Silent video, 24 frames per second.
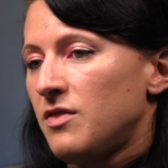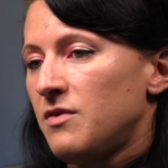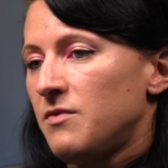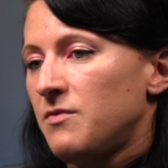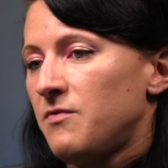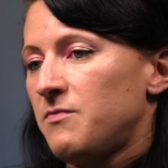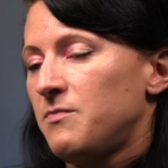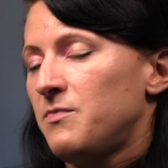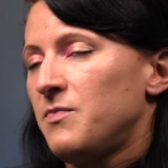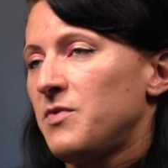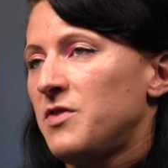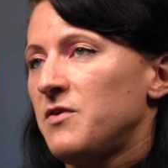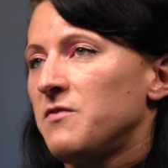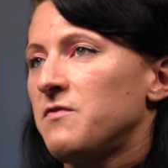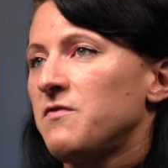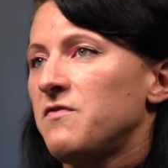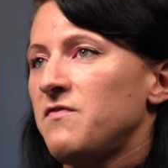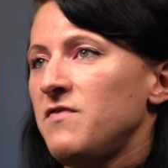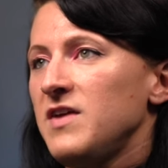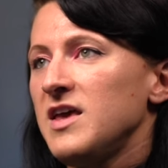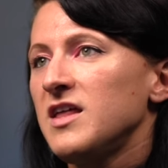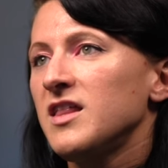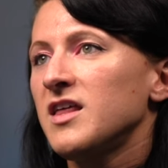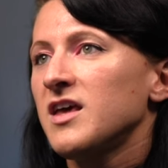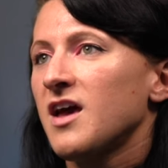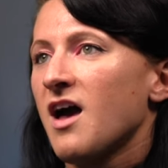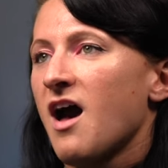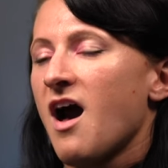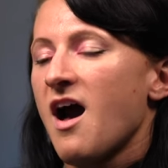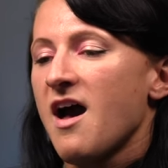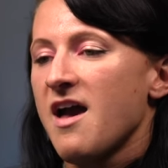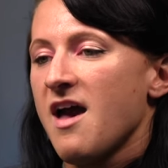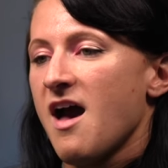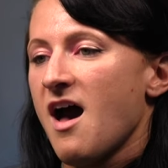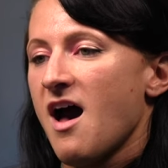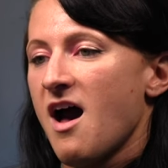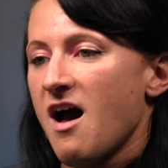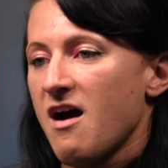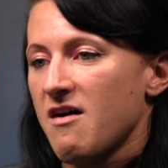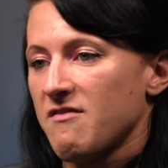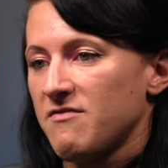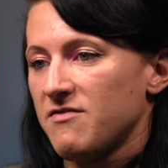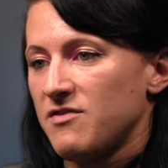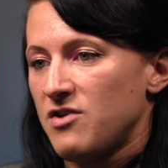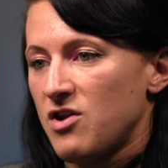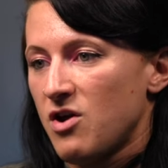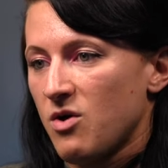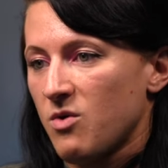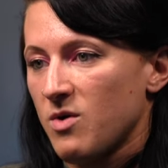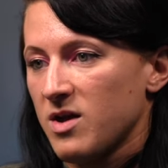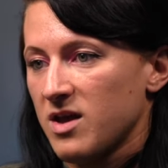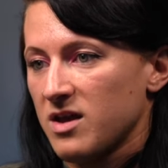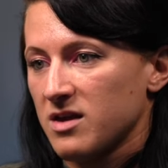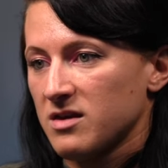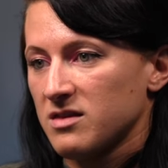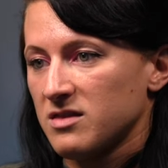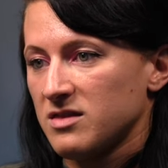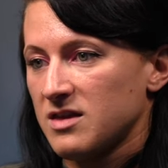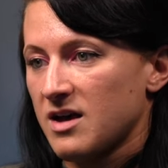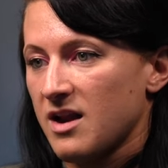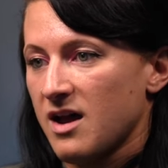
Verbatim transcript: The, the feeling I have knowing